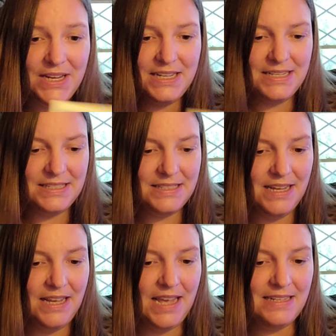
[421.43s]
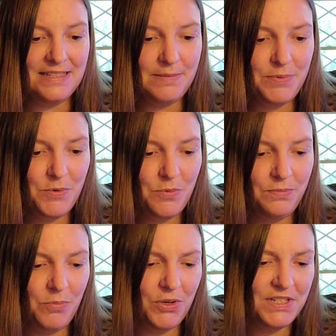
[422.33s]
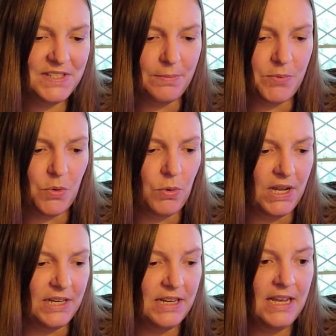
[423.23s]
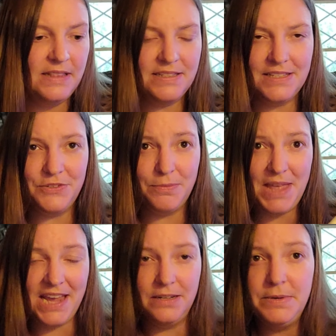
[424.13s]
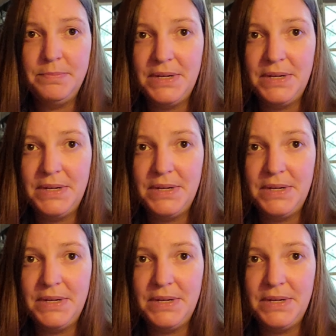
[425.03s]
is a more simple one. This is from the Anima